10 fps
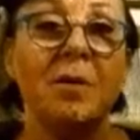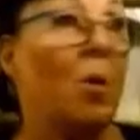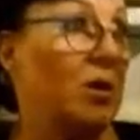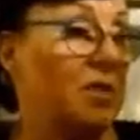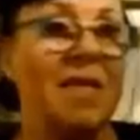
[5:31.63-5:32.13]

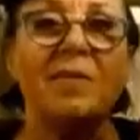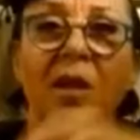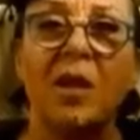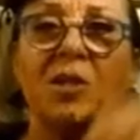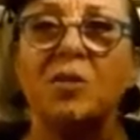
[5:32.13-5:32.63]
Well, I could see the
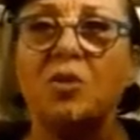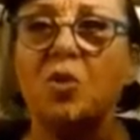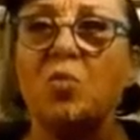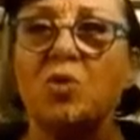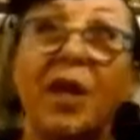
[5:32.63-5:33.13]
light of the
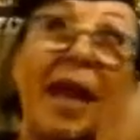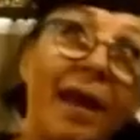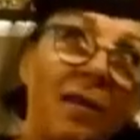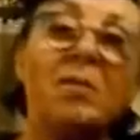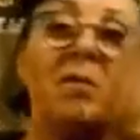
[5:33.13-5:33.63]
torch
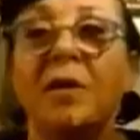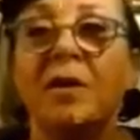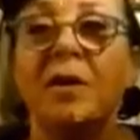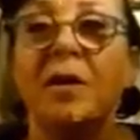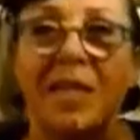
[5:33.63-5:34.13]
again,
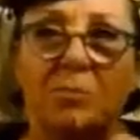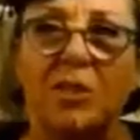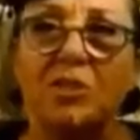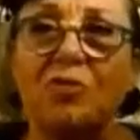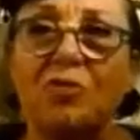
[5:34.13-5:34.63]
and then there was a
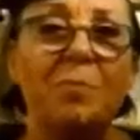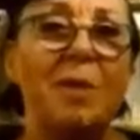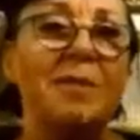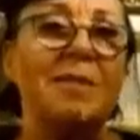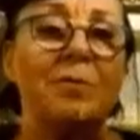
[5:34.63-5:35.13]

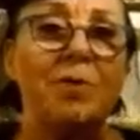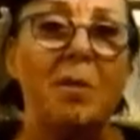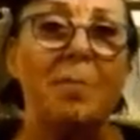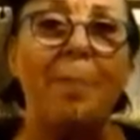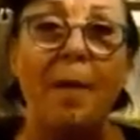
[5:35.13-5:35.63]
scraping sound and
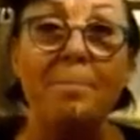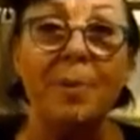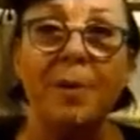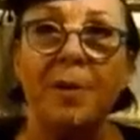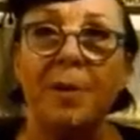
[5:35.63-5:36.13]
a bump,
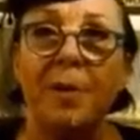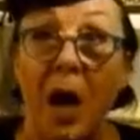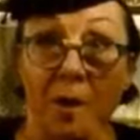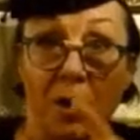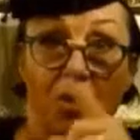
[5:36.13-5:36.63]

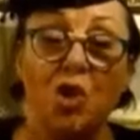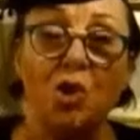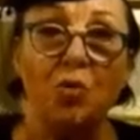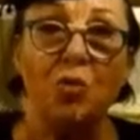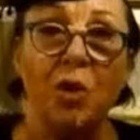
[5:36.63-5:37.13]
and I knew
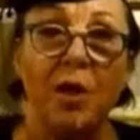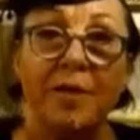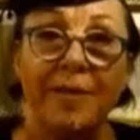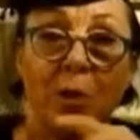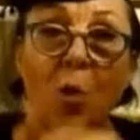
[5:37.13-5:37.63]

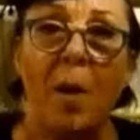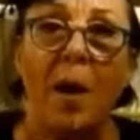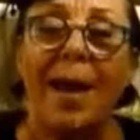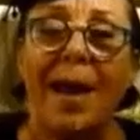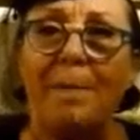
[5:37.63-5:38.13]
they'd got my
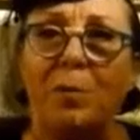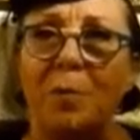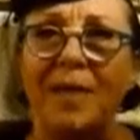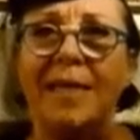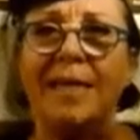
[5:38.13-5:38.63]

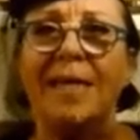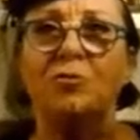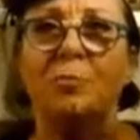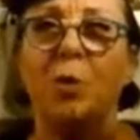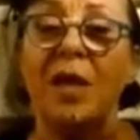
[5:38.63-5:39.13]
apple-picking ladder
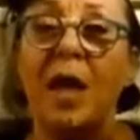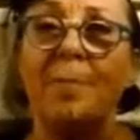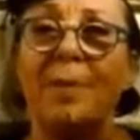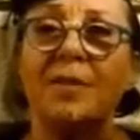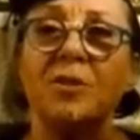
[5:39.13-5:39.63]
and put it
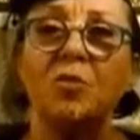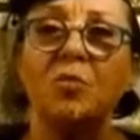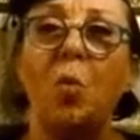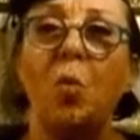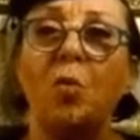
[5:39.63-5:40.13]
up against the
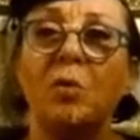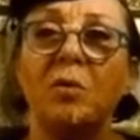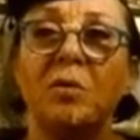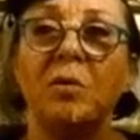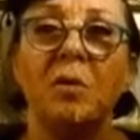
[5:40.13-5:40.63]
wall.
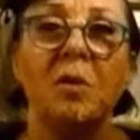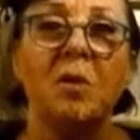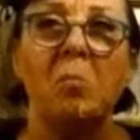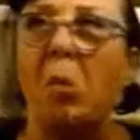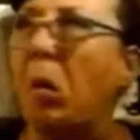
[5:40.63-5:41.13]

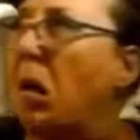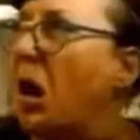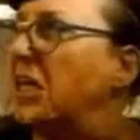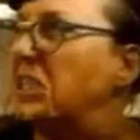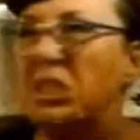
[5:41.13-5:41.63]
Well, I
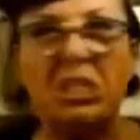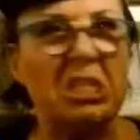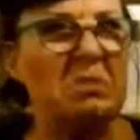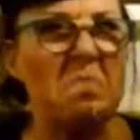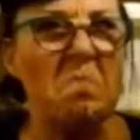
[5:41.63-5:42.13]
could
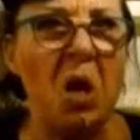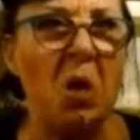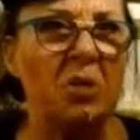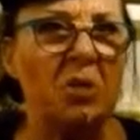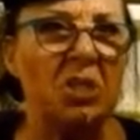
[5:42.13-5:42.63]

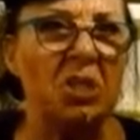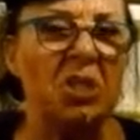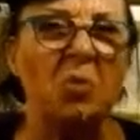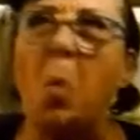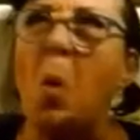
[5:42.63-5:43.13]
smell the
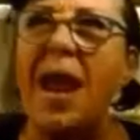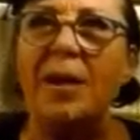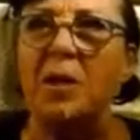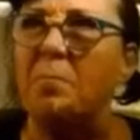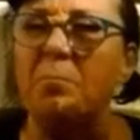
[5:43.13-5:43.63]
sweat
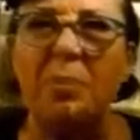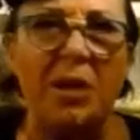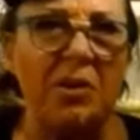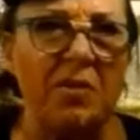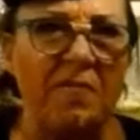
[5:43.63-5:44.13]
and the
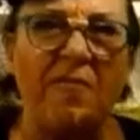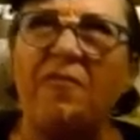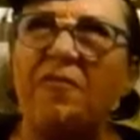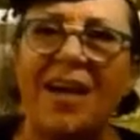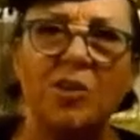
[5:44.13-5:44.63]
beer and
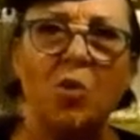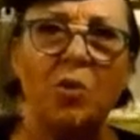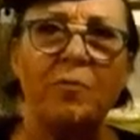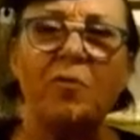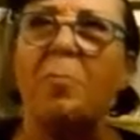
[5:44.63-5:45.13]
fags on
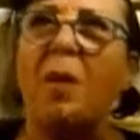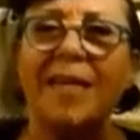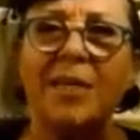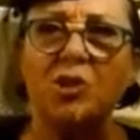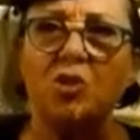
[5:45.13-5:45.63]
'em from by the
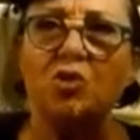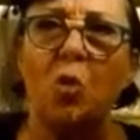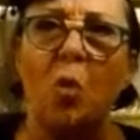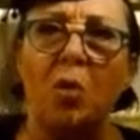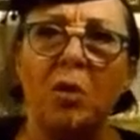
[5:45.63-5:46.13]
kitchen
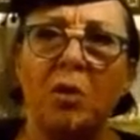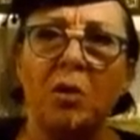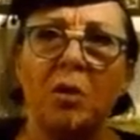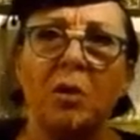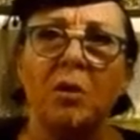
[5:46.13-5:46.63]
door.
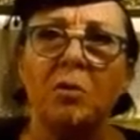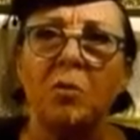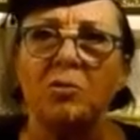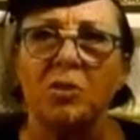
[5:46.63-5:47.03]
Well,